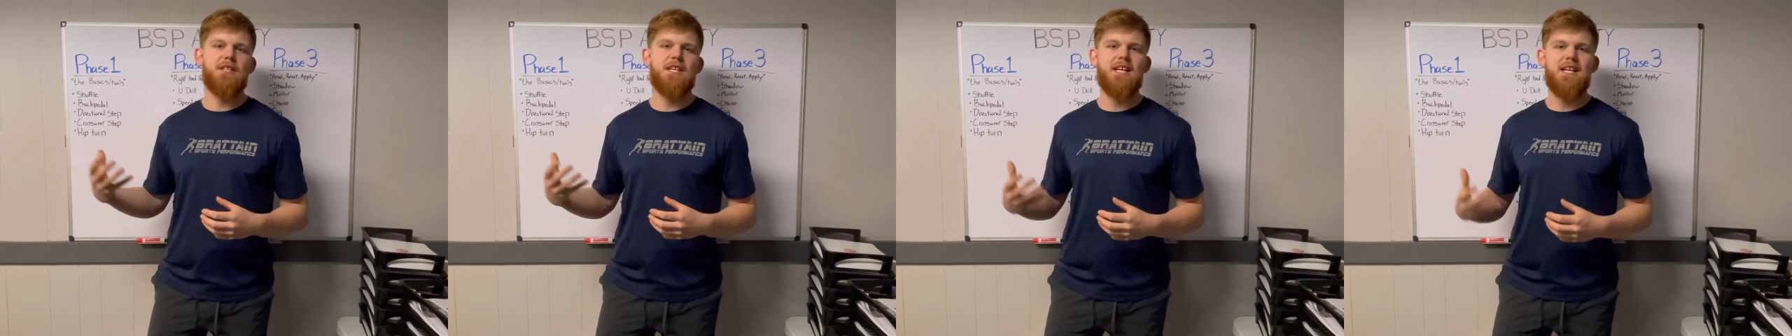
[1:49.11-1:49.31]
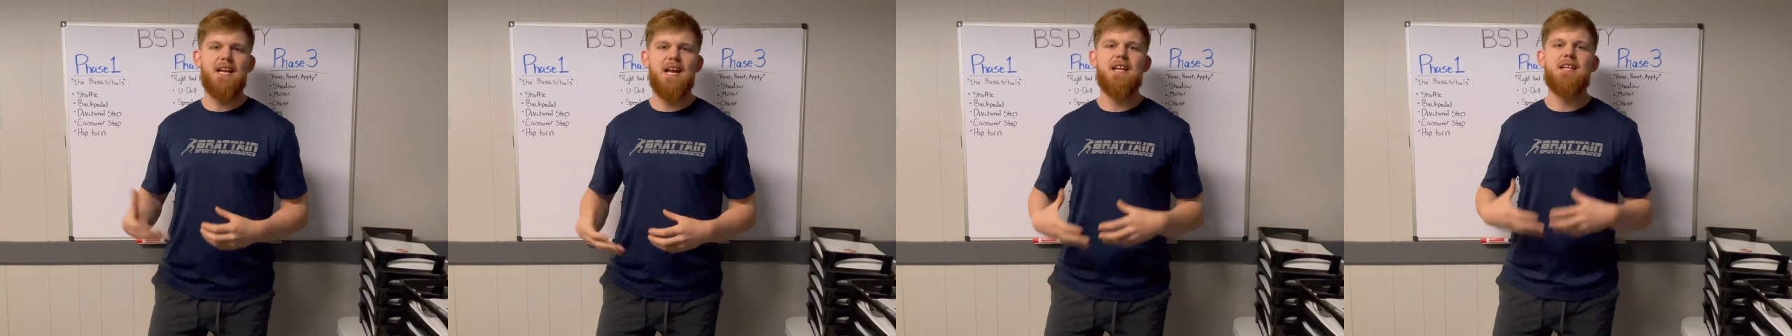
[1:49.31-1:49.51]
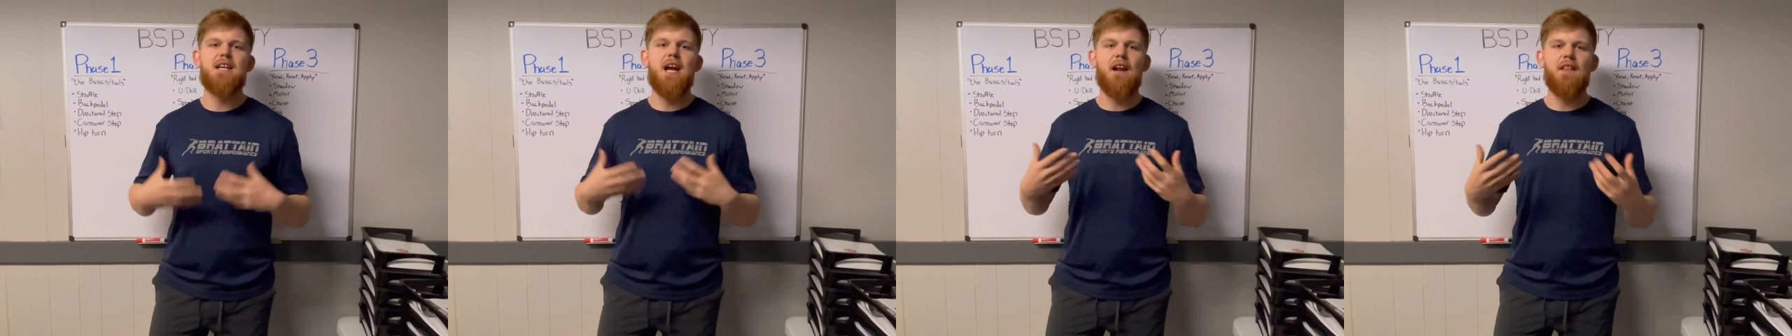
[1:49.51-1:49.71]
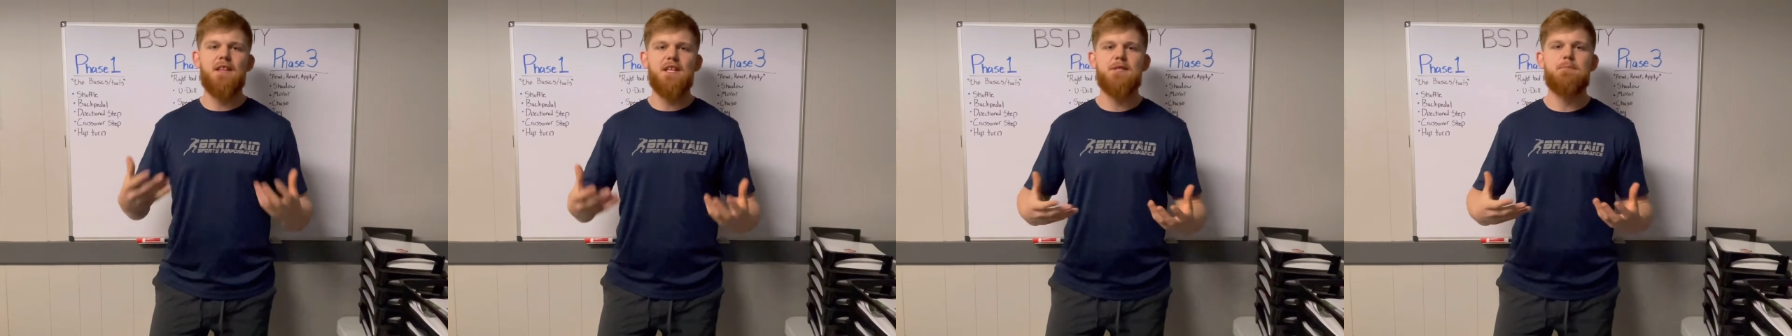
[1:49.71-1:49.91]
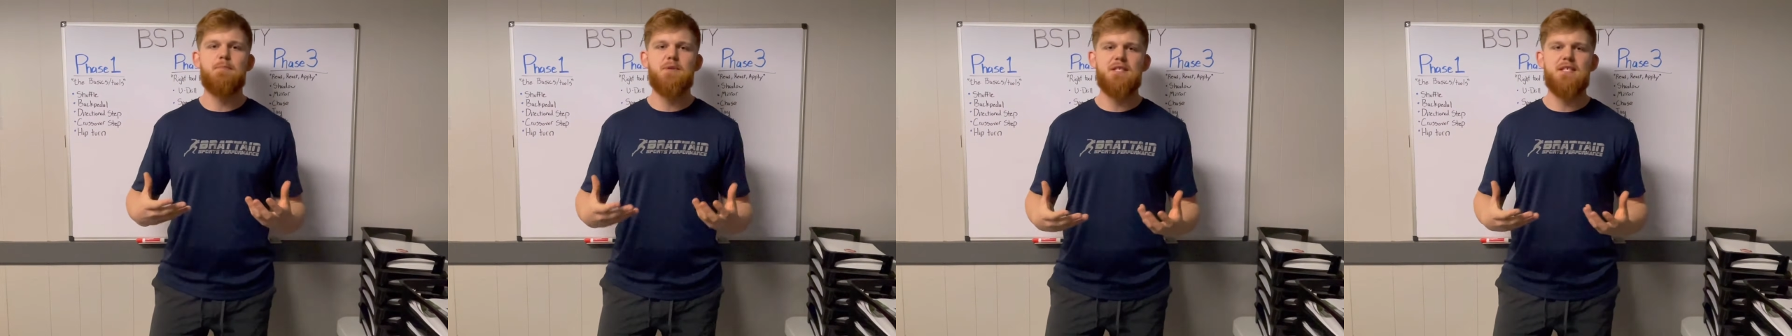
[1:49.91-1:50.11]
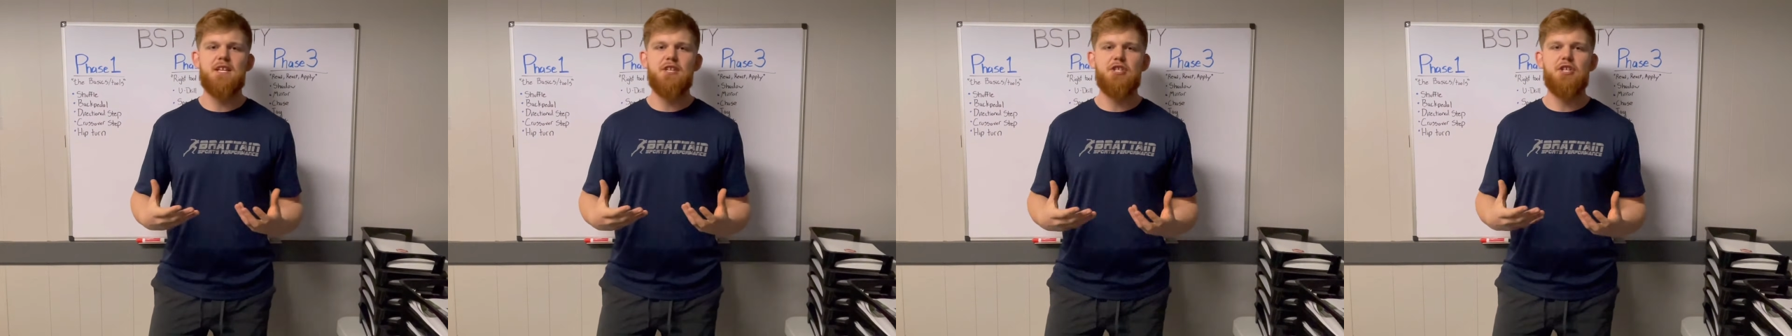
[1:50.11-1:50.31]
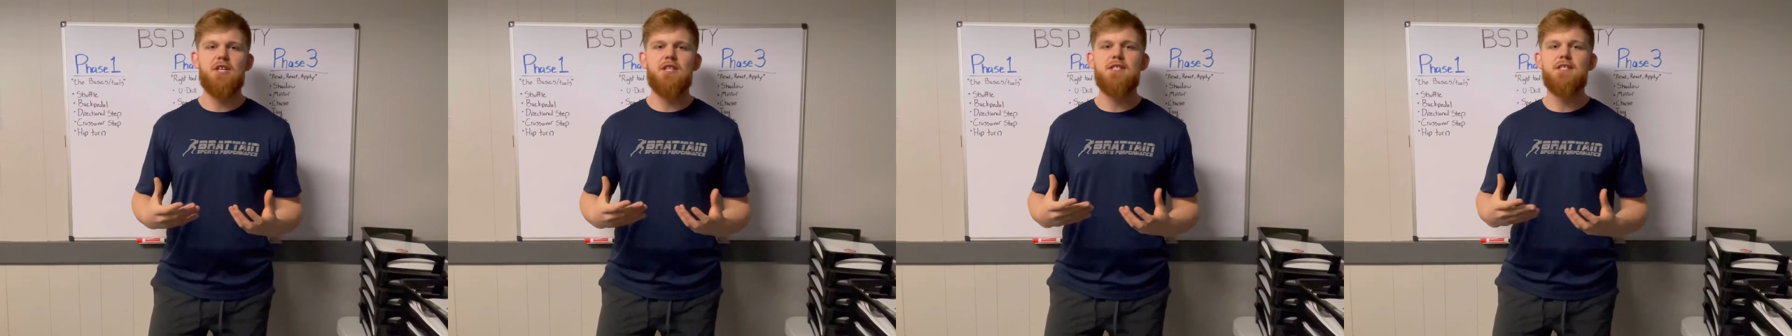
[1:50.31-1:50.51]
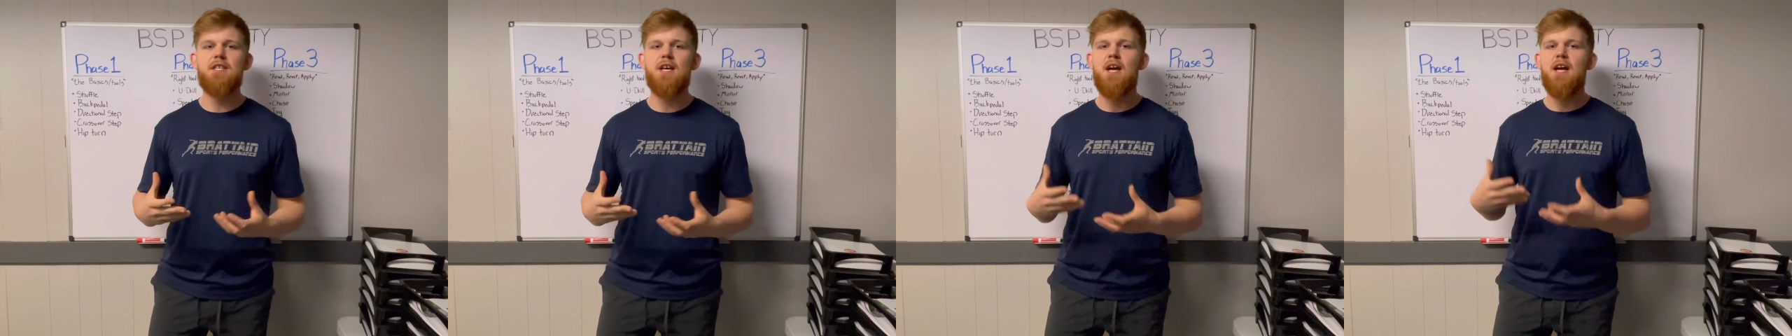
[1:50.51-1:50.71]
to get in and out of these
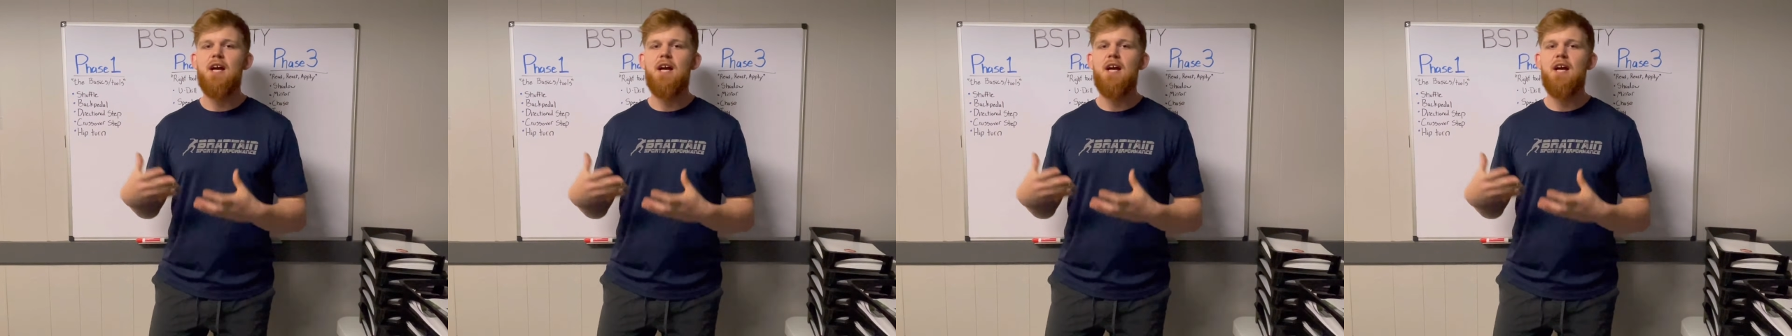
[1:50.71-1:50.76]
positions,